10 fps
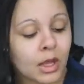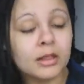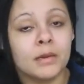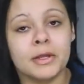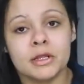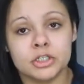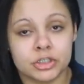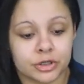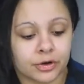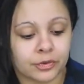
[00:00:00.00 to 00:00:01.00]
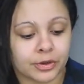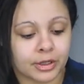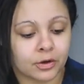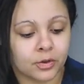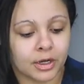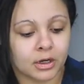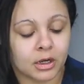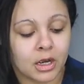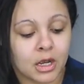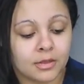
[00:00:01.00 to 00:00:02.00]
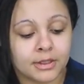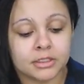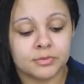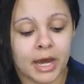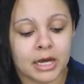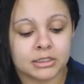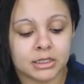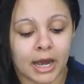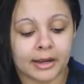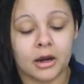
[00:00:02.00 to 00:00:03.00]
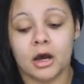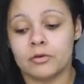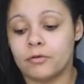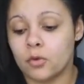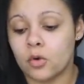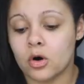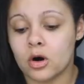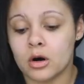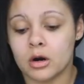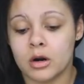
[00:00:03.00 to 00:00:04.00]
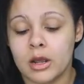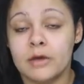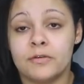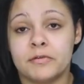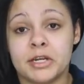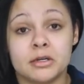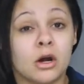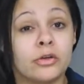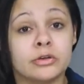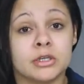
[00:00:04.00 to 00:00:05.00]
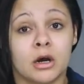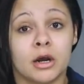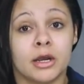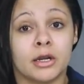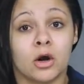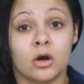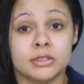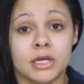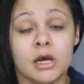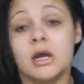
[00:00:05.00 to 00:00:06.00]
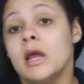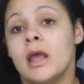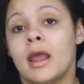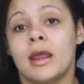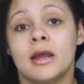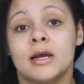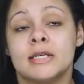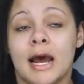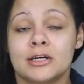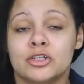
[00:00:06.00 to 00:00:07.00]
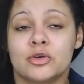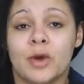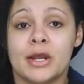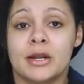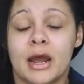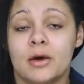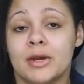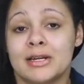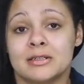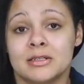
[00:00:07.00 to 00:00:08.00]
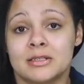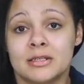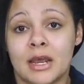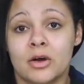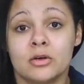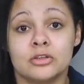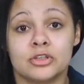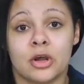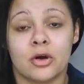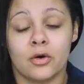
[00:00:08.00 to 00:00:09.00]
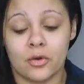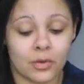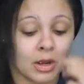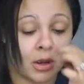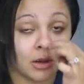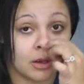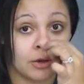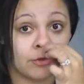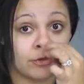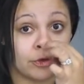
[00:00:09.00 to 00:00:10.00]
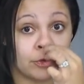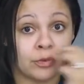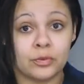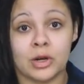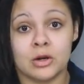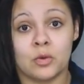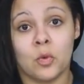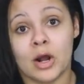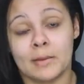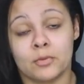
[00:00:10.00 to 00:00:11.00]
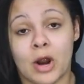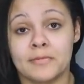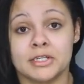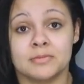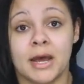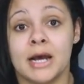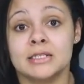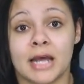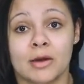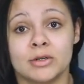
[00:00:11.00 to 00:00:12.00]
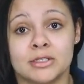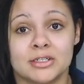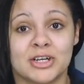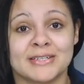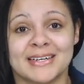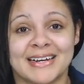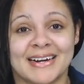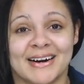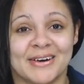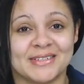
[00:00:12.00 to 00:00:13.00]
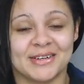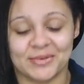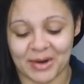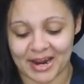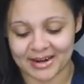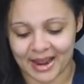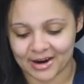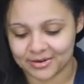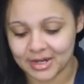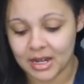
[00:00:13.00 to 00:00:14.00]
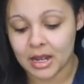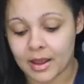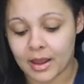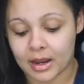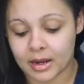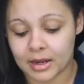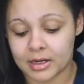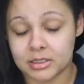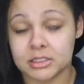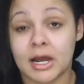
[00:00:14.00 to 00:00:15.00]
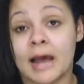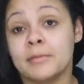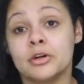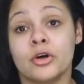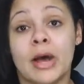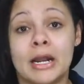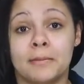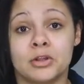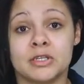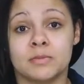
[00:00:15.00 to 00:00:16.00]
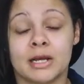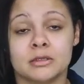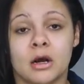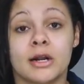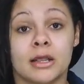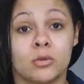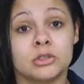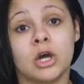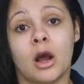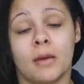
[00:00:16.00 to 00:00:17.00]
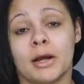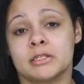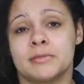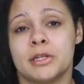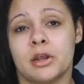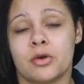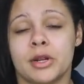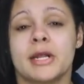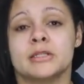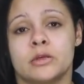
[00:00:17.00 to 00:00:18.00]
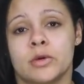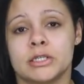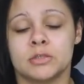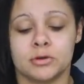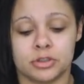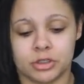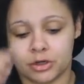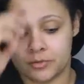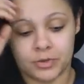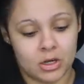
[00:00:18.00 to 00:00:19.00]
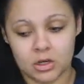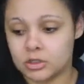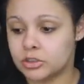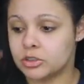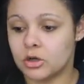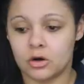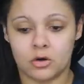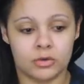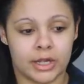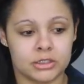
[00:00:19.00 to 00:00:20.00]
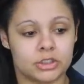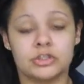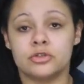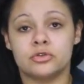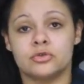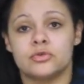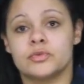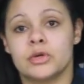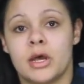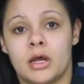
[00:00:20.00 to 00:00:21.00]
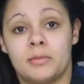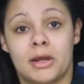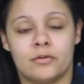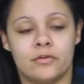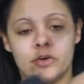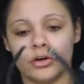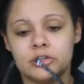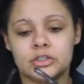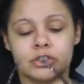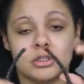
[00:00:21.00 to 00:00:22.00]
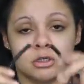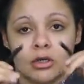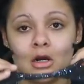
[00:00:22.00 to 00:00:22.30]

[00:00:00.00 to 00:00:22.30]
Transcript: Let me let you know really quick. This mask I got for fifteen dollars on Ulta, and actually right now it is on sale, so if you want to grab this mask, I would suggest getting it on Ulta right now. And I'm going to go ahead and put this mask on, and then we'll talk about some of the ingredients and what it's supposed to do. So let's do a headband first.